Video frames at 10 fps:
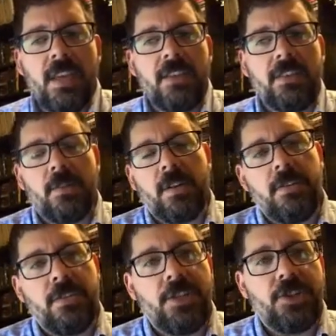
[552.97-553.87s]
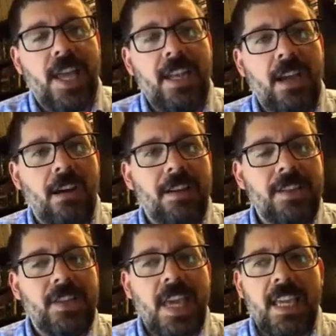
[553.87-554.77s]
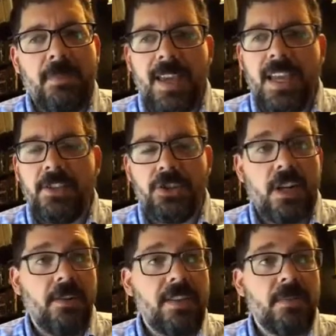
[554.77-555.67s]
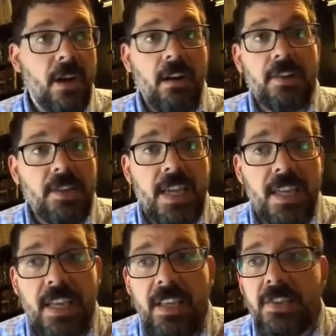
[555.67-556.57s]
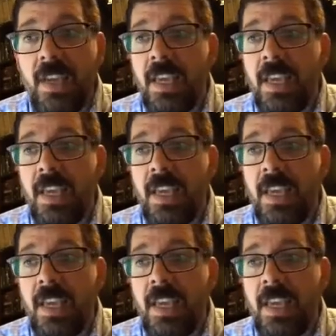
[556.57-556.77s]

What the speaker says: So we're going to use the gen RSA command to generate some RSA keys.